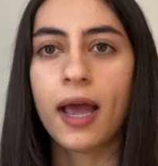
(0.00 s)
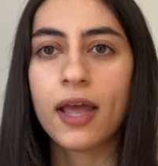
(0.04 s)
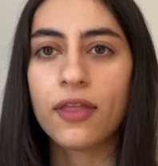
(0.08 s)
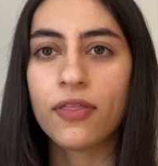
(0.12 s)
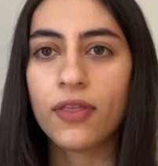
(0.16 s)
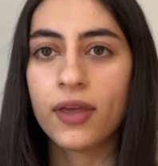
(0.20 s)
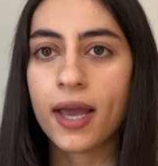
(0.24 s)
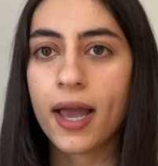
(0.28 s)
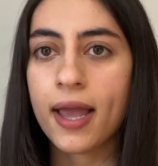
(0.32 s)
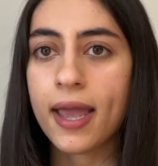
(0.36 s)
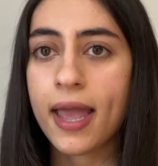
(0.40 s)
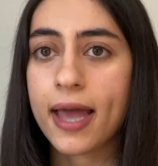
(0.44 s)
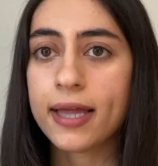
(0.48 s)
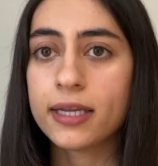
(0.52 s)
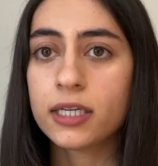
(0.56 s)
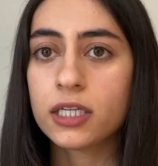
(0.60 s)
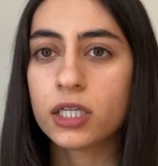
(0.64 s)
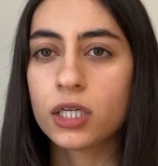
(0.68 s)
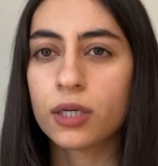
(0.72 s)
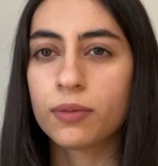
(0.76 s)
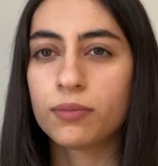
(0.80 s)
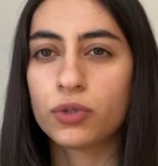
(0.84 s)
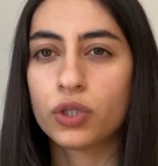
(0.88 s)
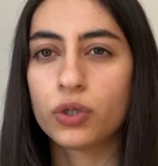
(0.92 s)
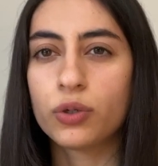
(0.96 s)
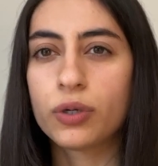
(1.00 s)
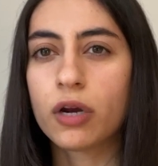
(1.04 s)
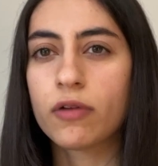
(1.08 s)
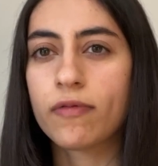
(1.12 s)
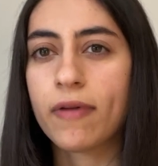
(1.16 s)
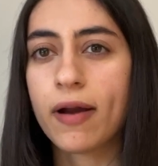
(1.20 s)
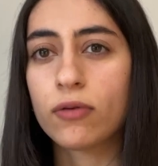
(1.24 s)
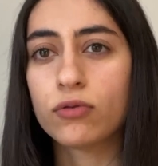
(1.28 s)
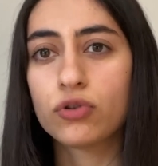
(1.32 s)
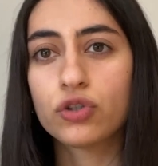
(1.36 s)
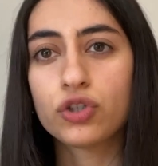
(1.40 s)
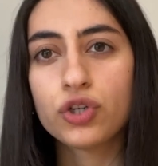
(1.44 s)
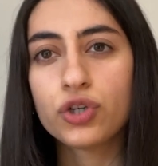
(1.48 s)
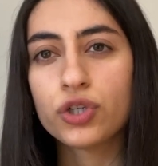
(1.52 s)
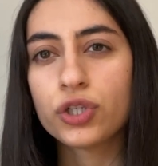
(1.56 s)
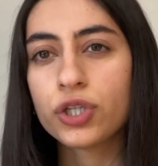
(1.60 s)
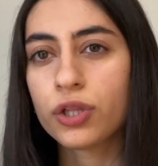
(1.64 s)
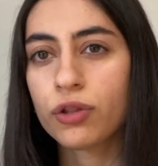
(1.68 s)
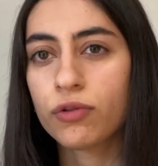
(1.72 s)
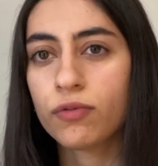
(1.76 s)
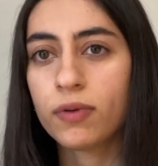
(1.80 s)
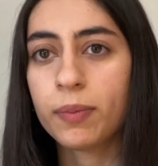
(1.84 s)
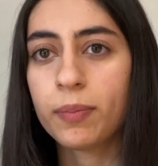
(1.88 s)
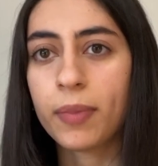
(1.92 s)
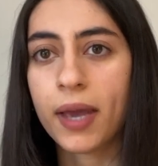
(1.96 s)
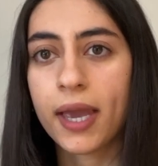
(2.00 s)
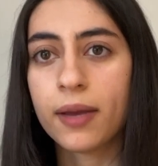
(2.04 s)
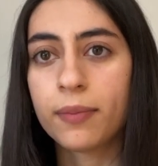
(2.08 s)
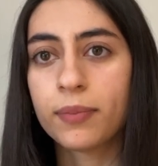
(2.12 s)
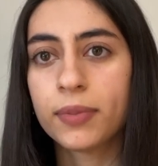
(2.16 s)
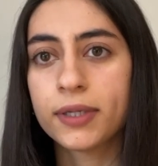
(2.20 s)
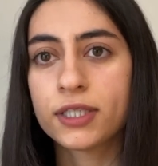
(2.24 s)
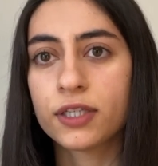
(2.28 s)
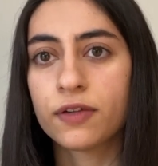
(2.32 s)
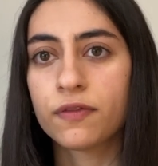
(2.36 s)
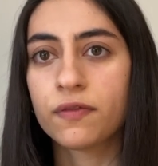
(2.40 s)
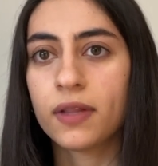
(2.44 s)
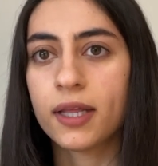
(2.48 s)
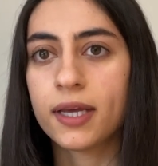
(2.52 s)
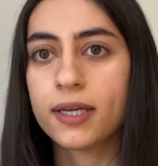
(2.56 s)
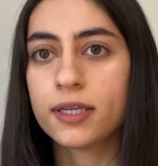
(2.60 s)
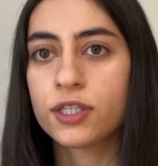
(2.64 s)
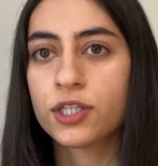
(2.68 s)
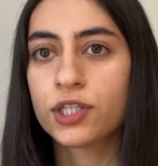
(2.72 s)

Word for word: I think I ended up doing around two to three papers of this.